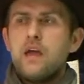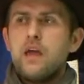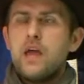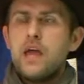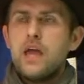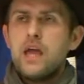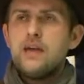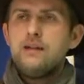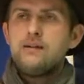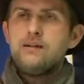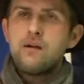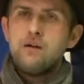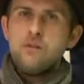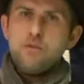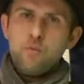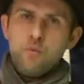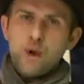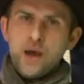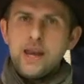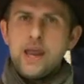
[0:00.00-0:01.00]
And on
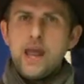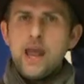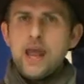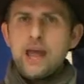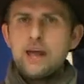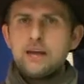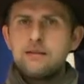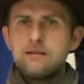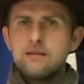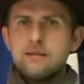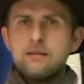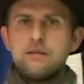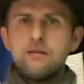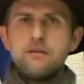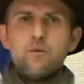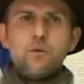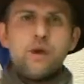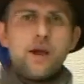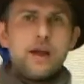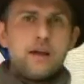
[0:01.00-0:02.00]
the one hand,
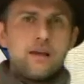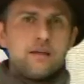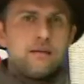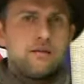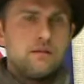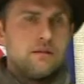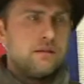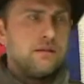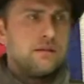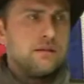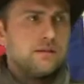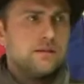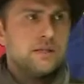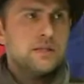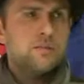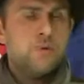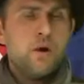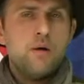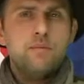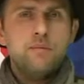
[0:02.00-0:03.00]
the way
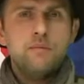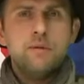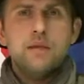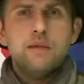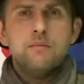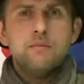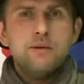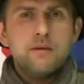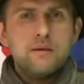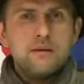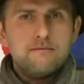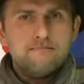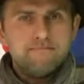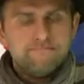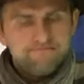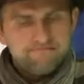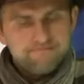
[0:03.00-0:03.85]
this problem can be